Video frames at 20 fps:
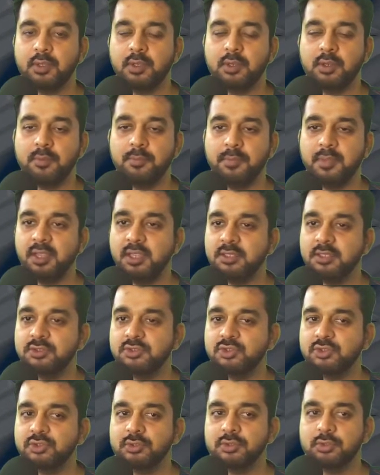
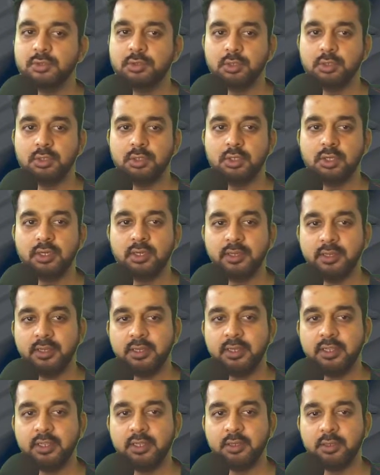page
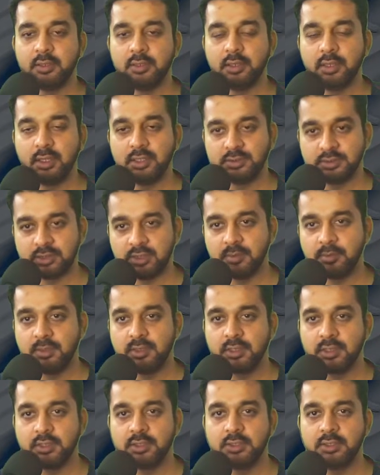containing HTML
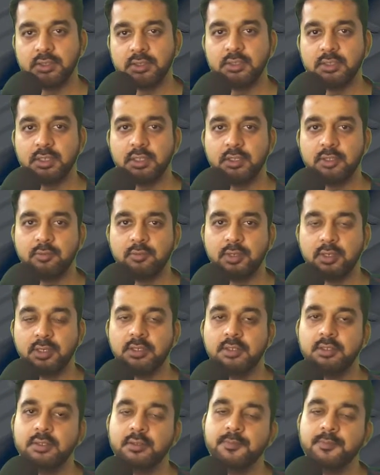content as well as